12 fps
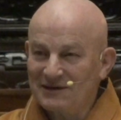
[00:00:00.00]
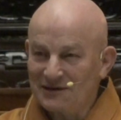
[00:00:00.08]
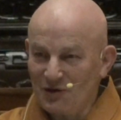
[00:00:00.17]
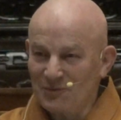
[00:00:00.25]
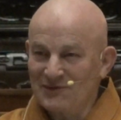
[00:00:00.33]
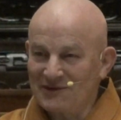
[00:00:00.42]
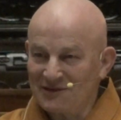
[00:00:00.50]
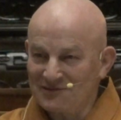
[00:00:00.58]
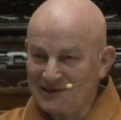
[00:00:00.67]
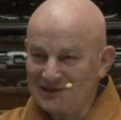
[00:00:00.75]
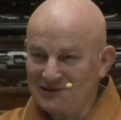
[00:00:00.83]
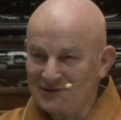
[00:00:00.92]

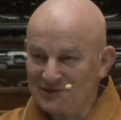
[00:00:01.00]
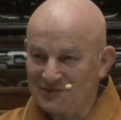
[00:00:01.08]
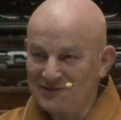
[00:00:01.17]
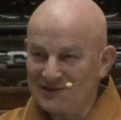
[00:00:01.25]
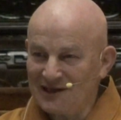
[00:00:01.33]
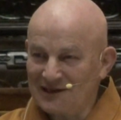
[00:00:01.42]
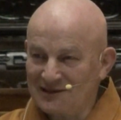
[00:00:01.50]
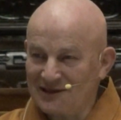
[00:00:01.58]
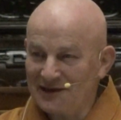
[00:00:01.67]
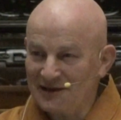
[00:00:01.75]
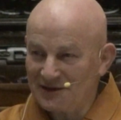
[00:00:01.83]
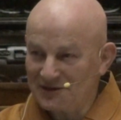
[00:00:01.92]
observation of the
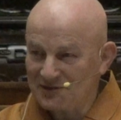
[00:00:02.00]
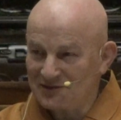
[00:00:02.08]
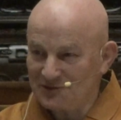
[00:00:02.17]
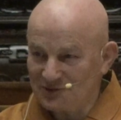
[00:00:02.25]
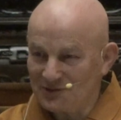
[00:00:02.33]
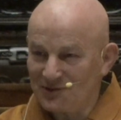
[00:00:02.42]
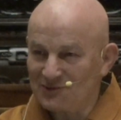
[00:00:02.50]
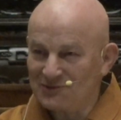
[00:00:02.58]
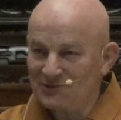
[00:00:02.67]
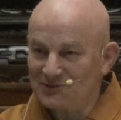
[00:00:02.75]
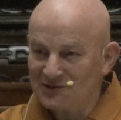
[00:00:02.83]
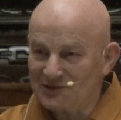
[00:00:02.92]
aggregates. You go
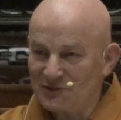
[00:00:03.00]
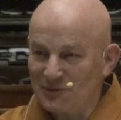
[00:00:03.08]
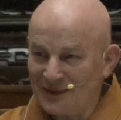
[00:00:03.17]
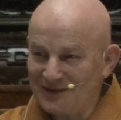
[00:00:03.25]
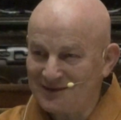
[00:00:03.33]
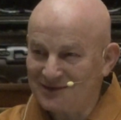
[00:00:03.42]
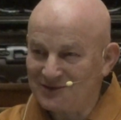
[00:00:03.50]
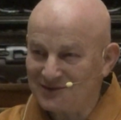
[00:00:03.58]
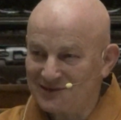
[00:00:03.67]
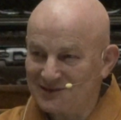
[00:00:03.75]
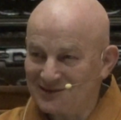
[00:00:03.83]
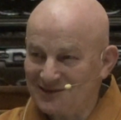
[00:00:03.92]
to the dependent
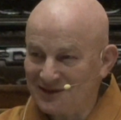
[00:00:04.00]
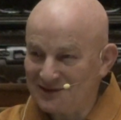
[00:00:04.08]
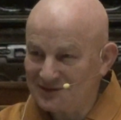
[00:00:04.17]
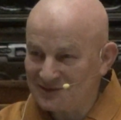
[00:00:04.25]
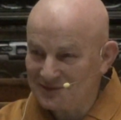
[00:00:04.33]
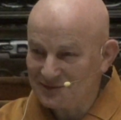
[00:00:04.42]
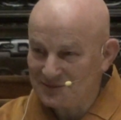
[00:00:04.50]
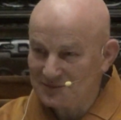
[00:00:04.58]
origination,